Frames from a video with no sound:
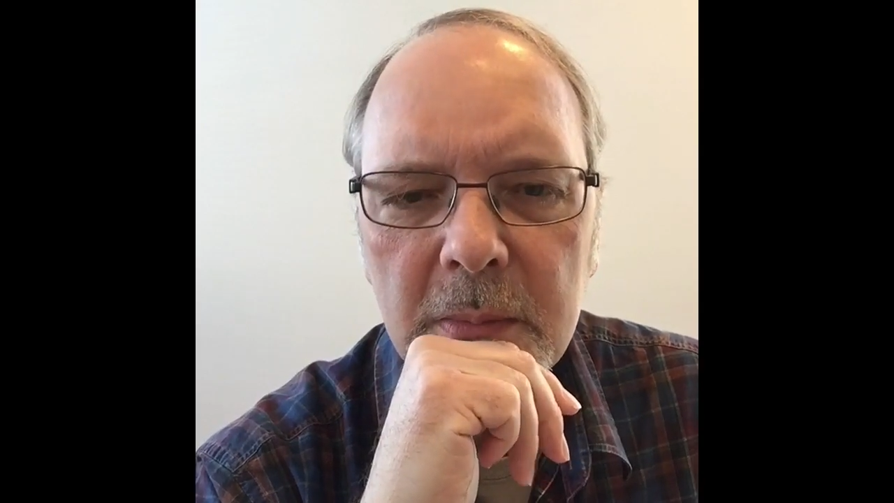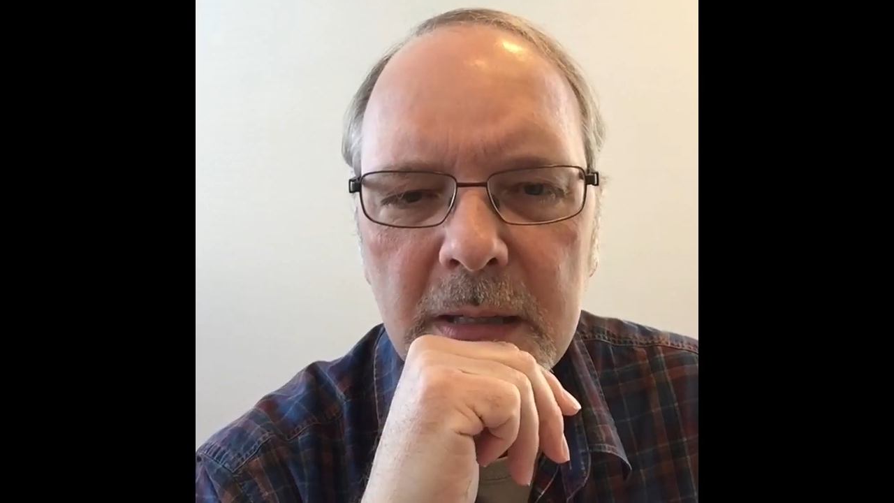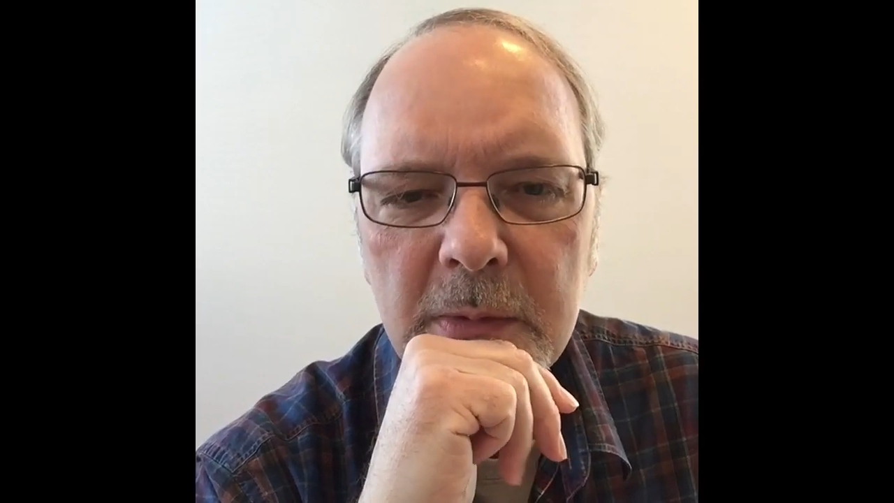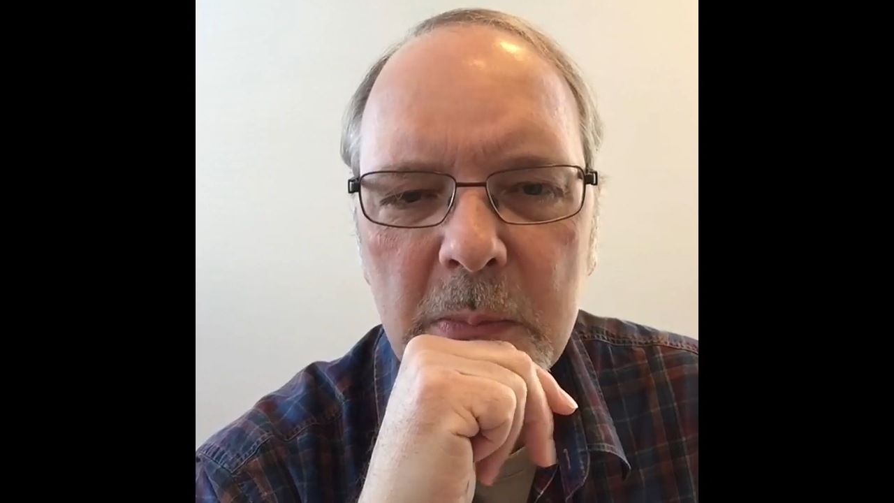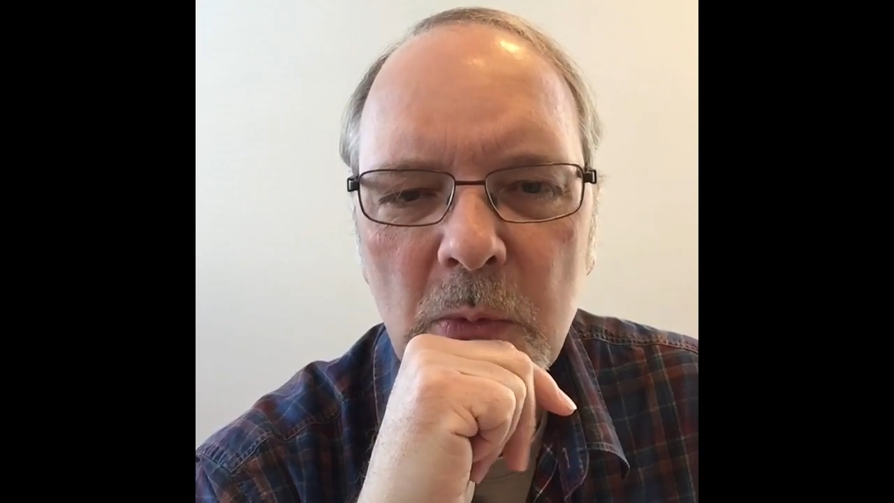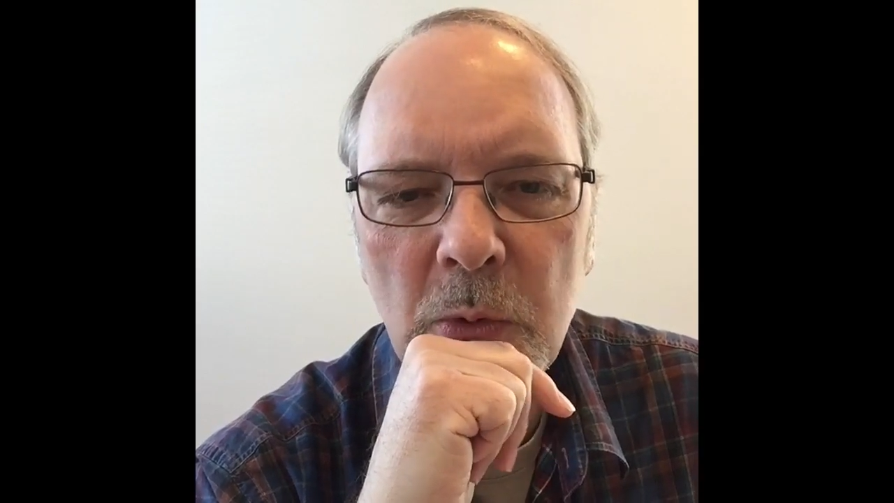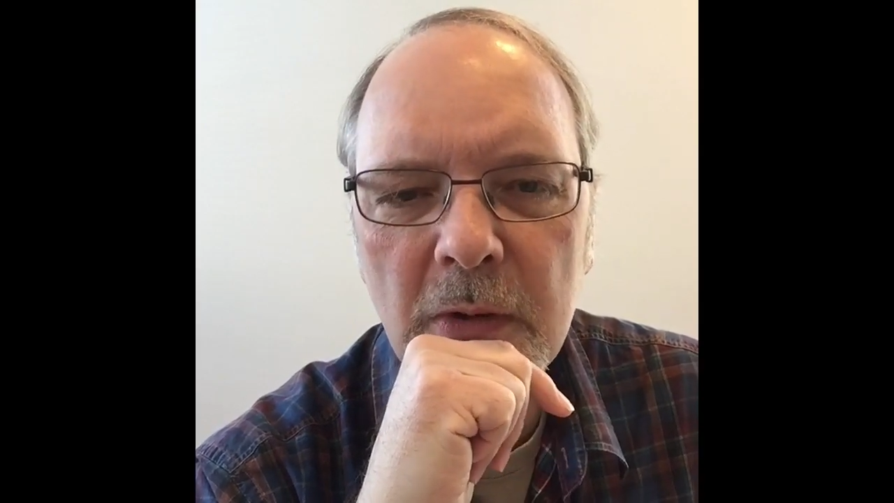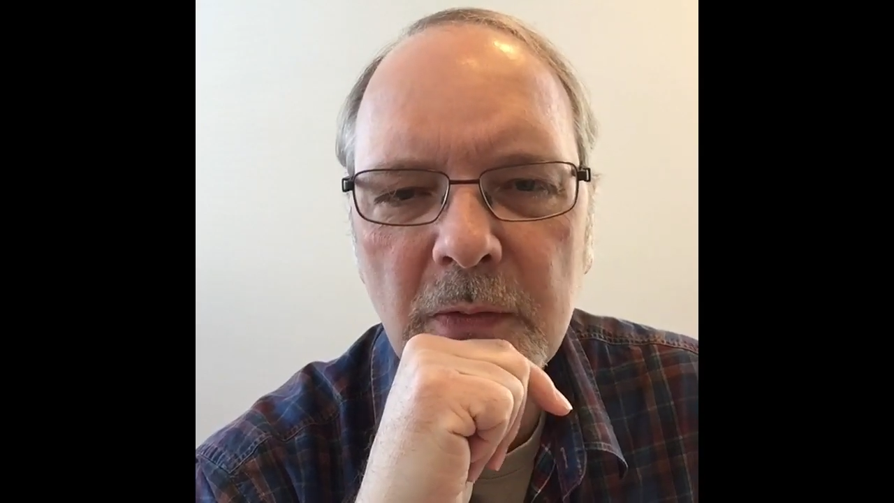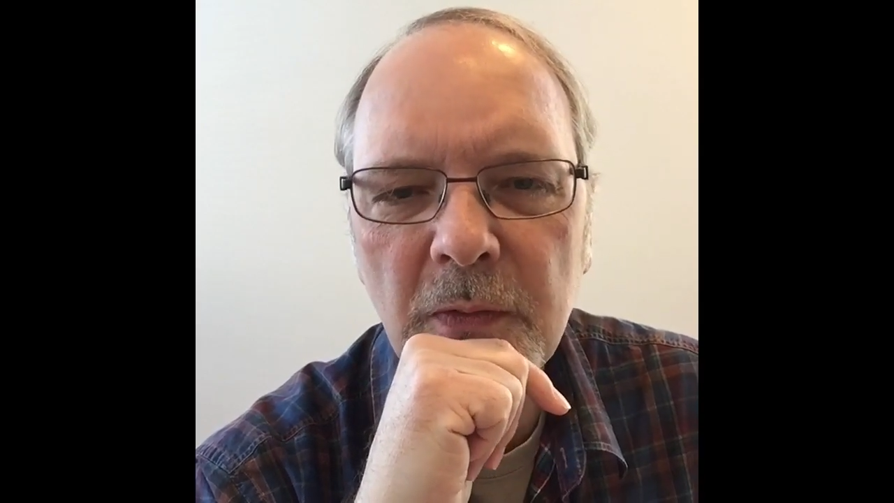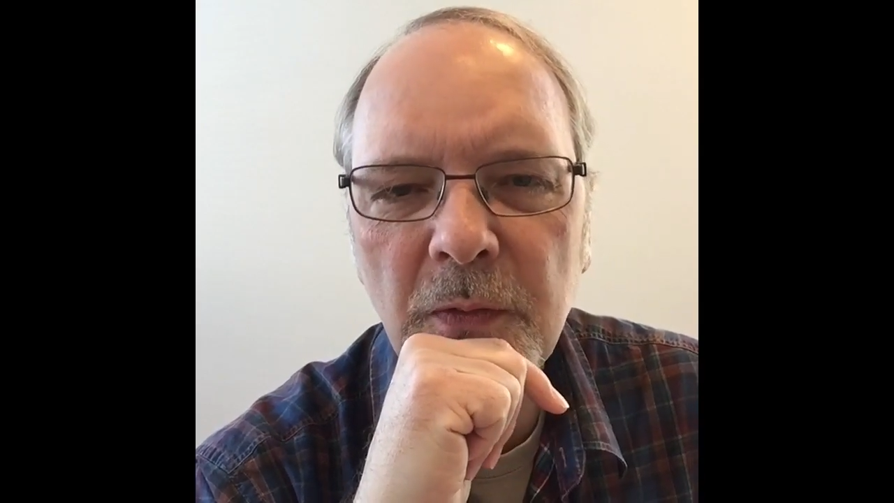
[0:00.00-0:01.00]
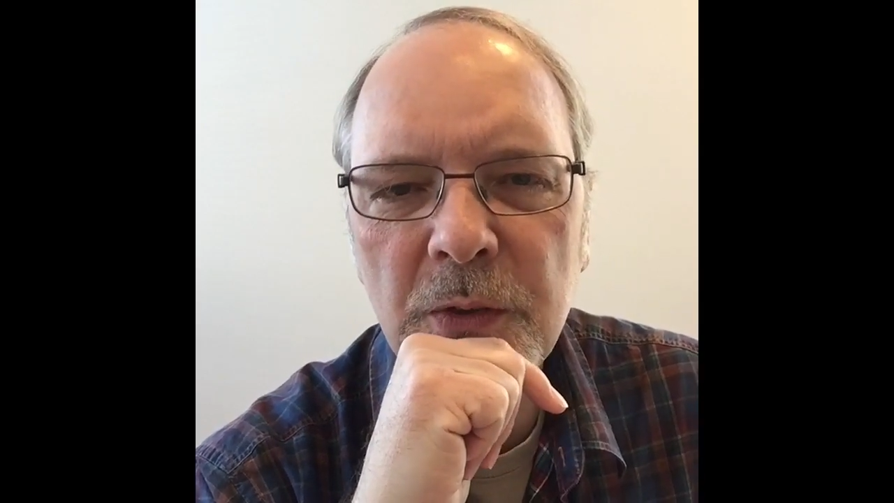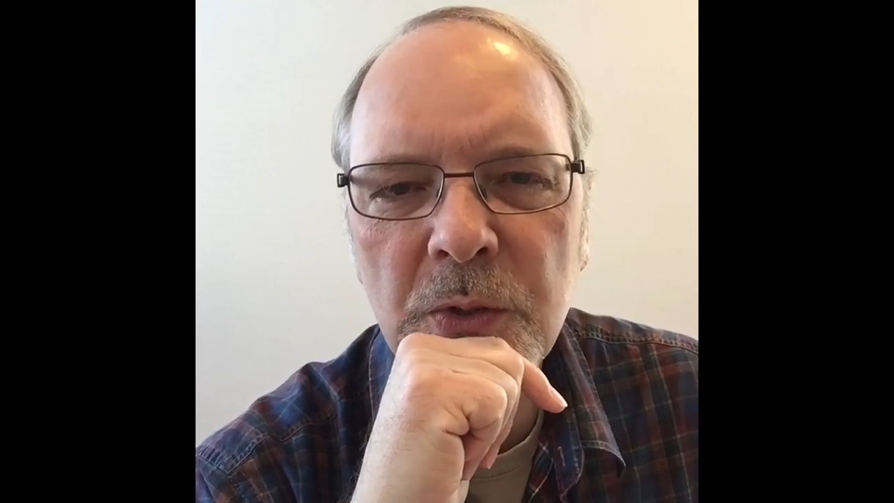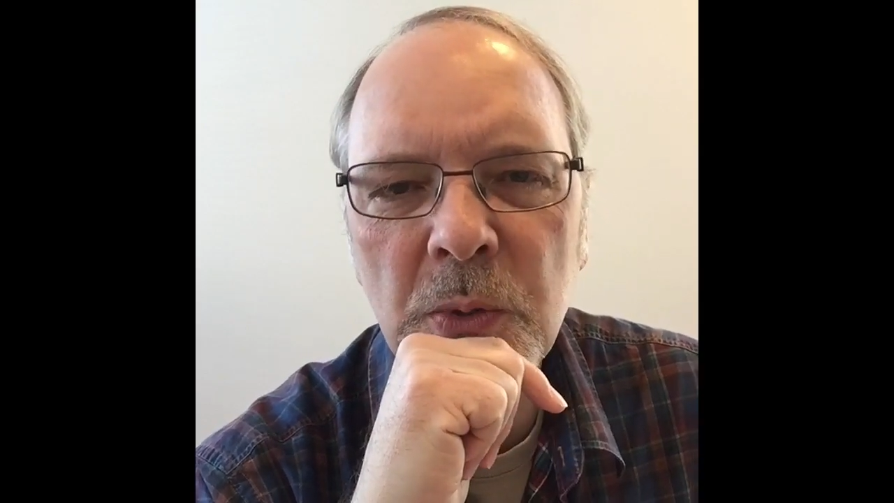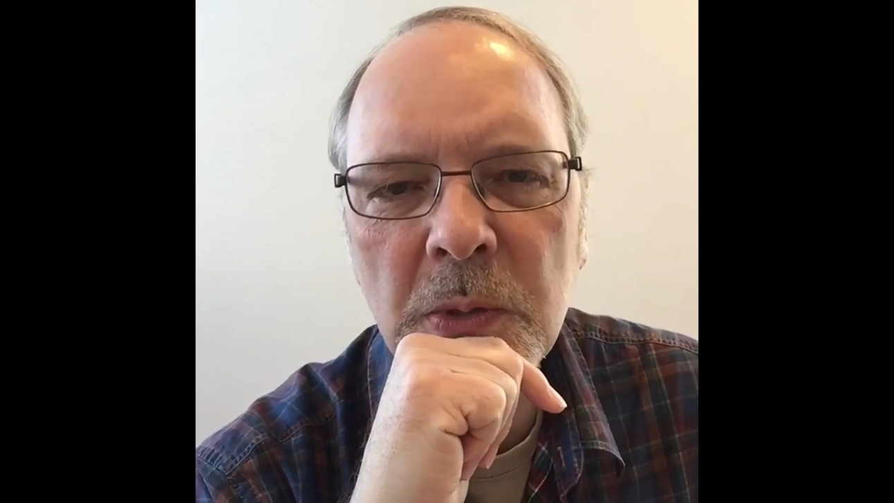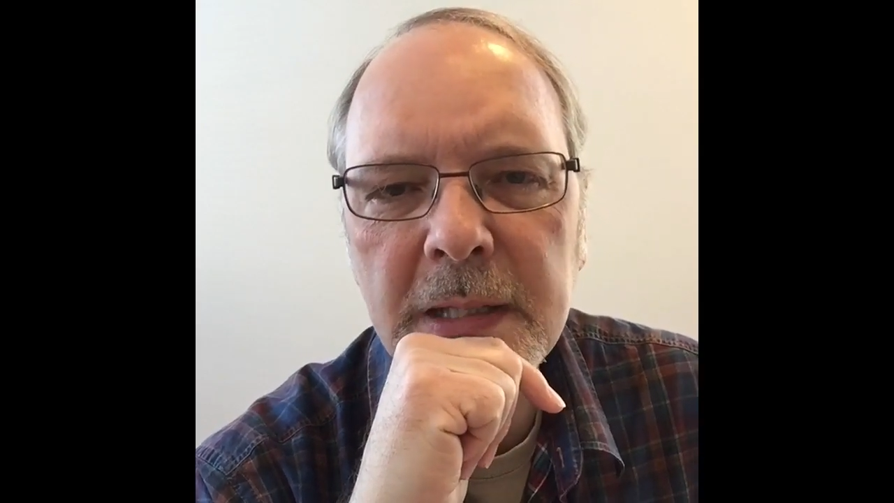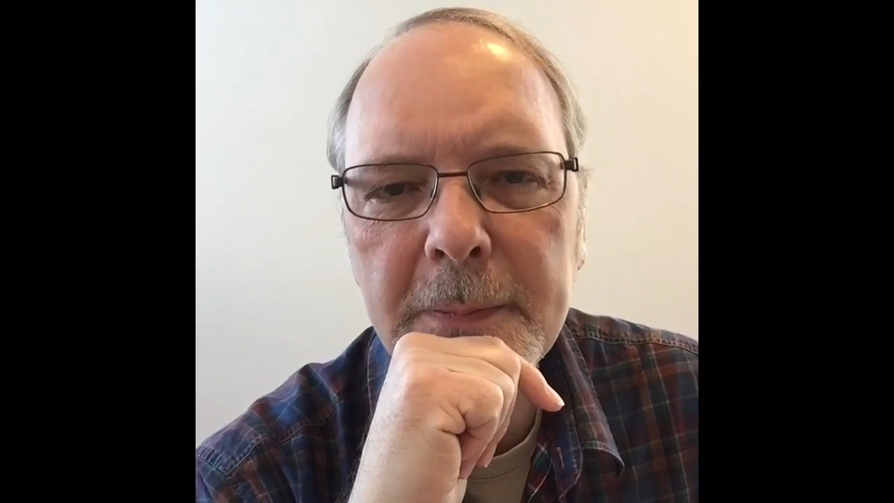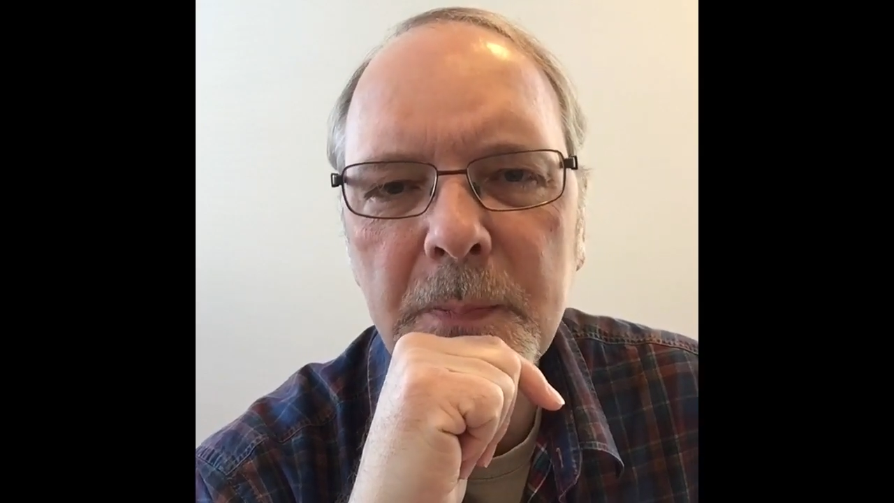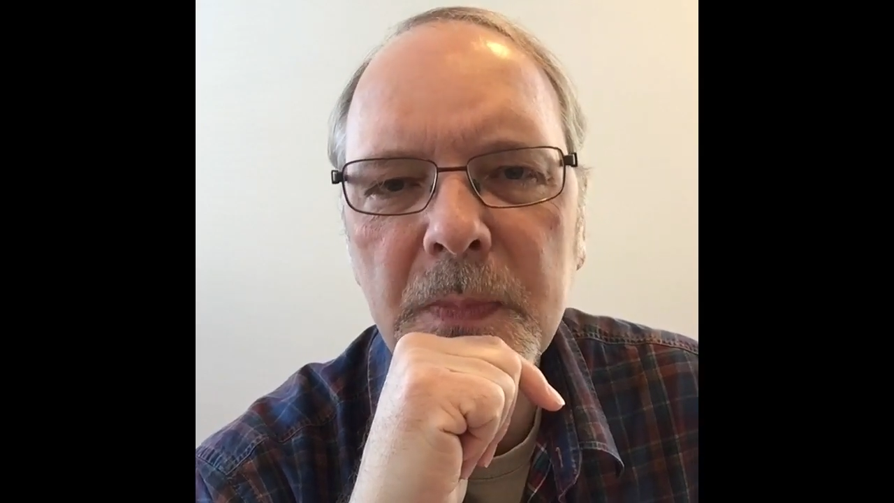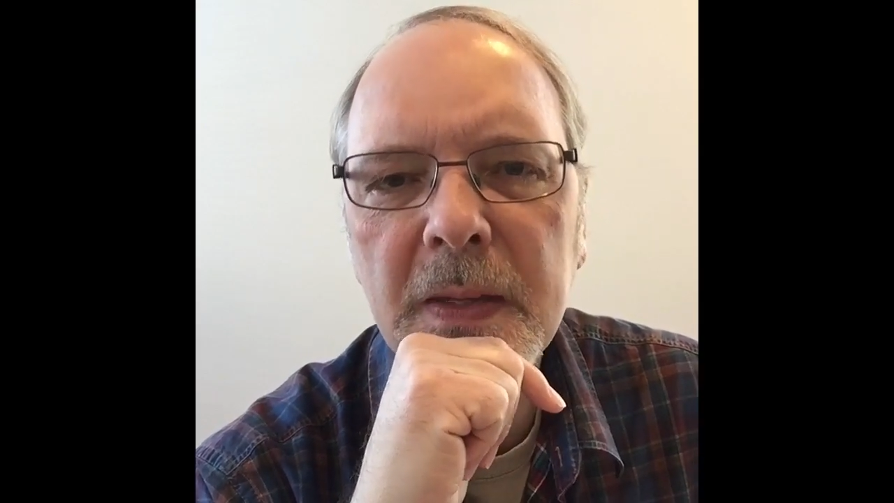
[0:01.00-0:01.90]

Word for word: maybe more of a fedora,